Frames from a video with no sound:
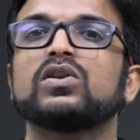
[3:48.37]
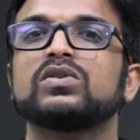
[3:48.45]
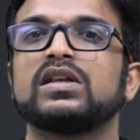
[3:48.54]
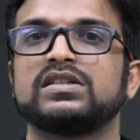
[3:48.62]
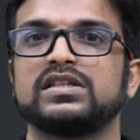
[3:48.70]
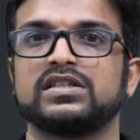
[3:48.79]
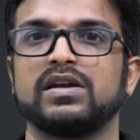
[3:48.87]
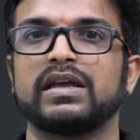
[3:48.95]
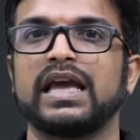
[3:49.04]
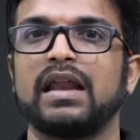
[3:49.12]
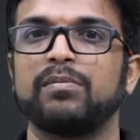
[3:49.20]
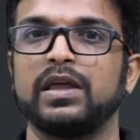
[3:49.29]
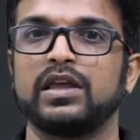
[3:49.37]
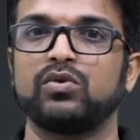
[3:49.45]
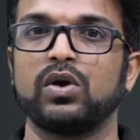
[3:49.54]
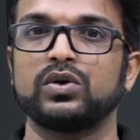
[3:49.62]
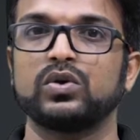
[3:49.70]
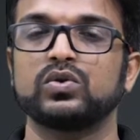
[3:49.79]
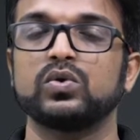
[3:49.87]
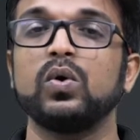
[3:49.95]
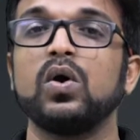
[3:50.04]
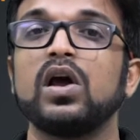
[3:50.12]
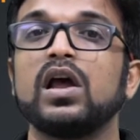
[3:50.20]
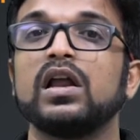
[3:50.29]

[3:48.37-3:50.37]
to the system can be equated to